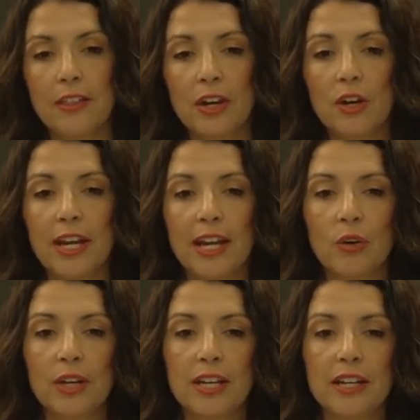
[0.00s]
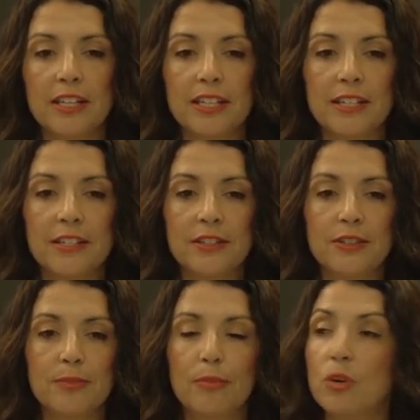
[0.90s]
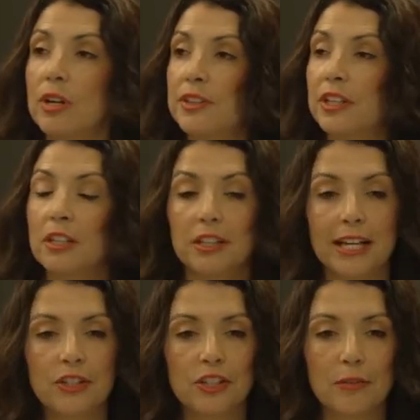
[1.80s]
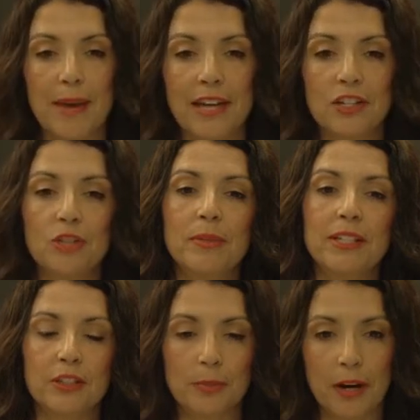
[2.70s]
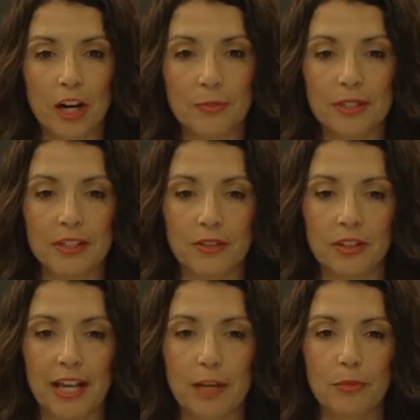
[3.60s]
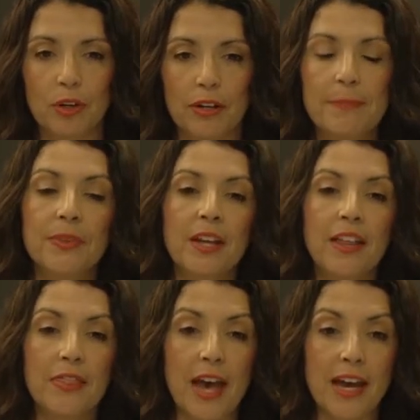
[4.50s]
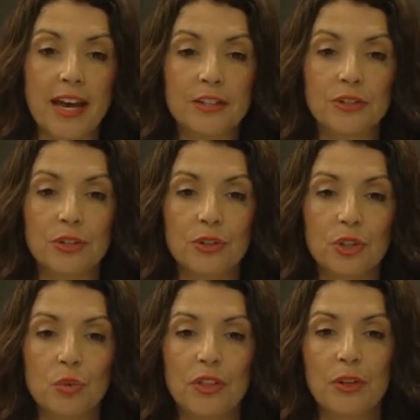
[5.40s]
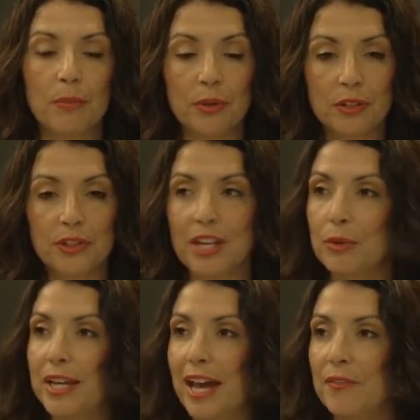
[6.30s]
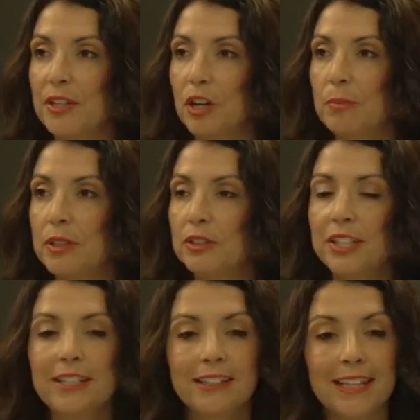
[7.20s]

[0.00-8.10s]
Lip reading: Their area is more in the collection management department of the library. That has to do with the books that we have in our building.